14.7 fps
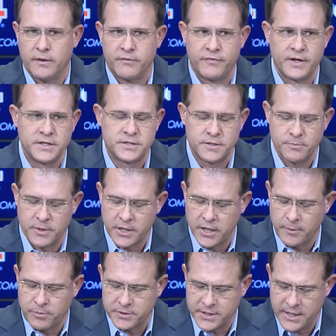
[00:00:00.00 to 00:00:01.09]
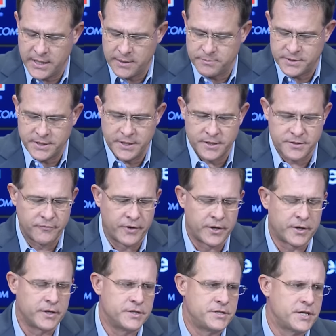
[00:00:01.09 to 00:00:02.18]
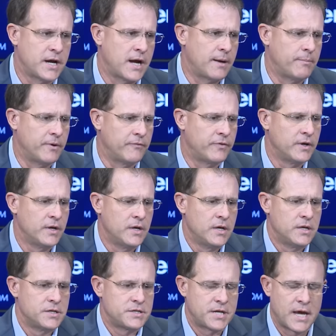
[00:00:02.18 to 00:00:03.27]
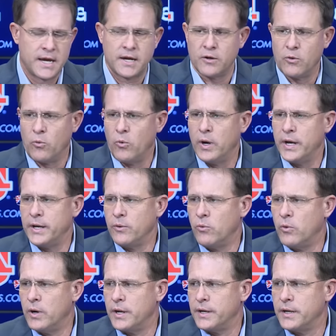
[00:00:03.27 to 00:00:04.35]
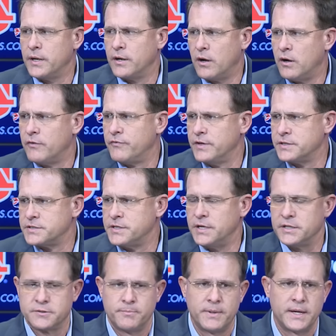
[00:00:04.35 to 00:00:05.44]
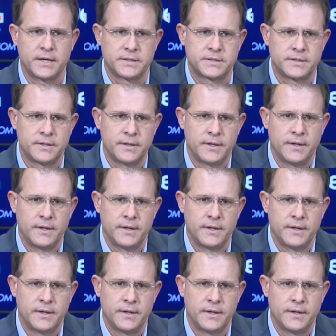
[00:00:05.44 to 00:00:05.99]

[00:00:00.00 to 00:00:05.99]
faced him a couple times. He does a very good job of taking away what an offense does best.